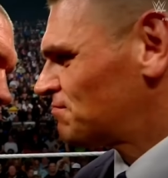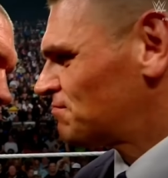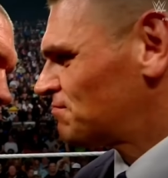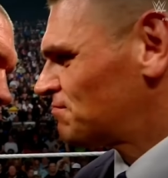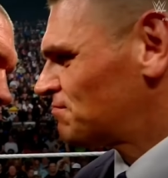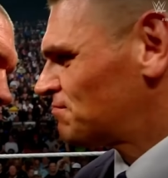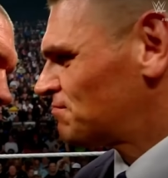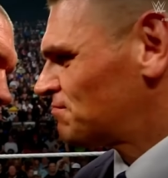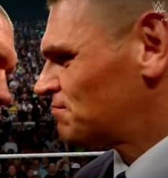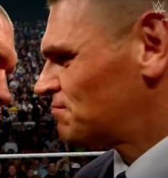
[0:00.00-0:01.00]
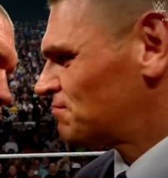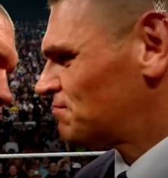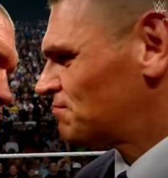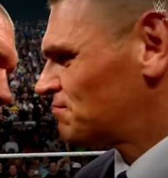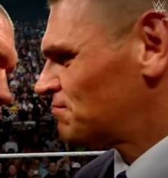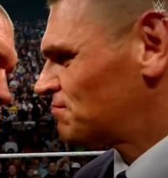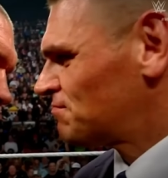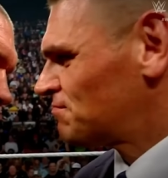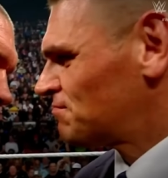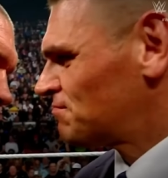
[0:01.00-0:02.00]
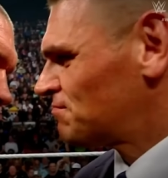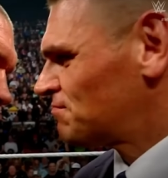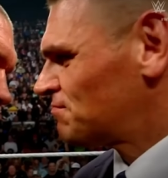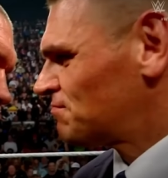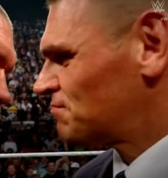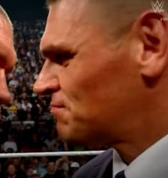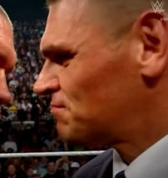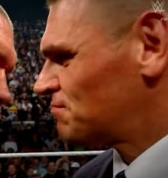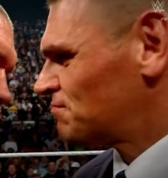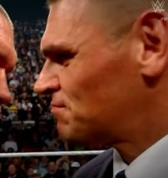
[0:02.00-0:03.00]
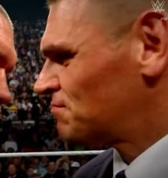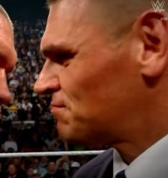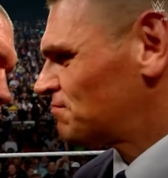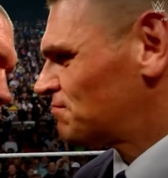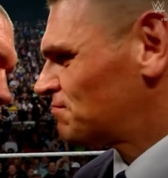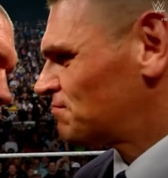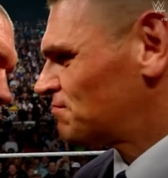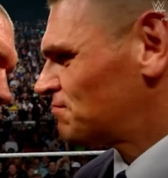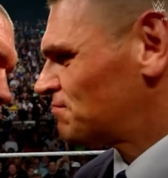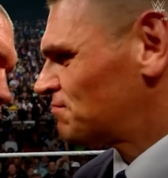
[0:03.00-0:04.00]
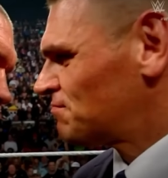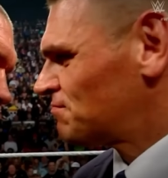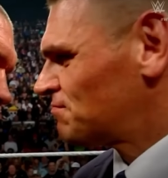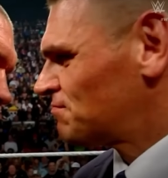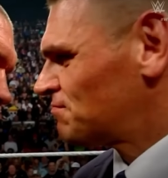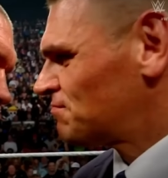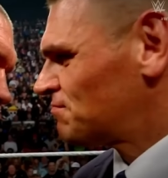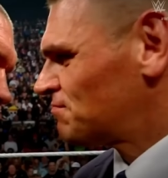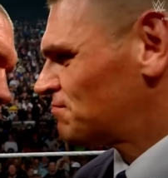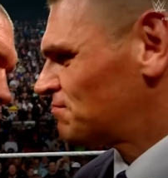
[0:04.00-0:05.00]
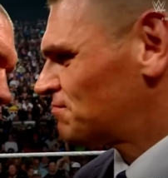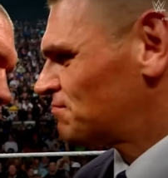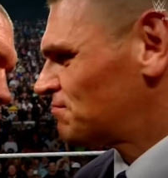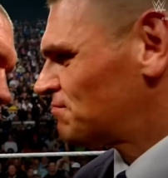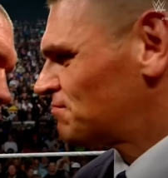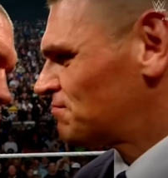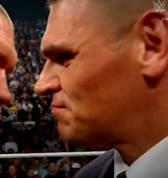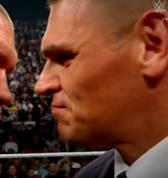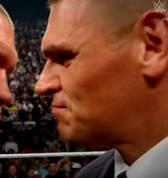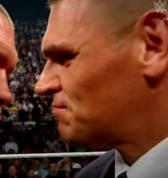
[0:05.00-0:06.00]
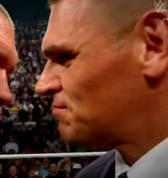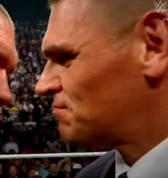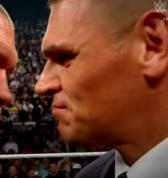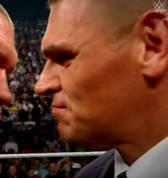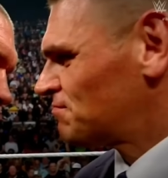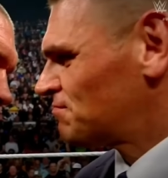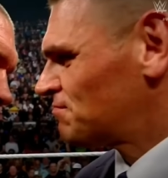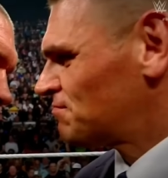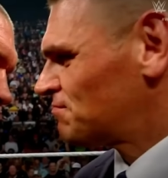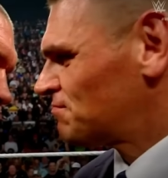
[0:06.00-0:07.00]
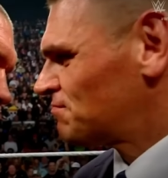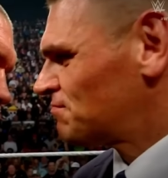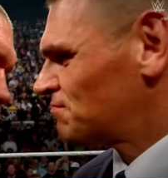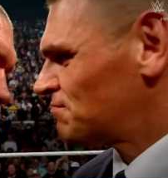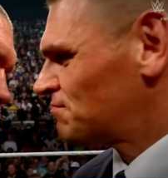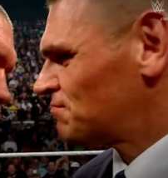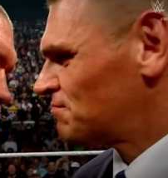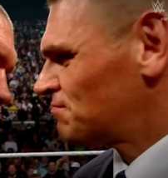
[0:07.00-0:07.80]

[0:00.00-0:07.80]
(not speaking)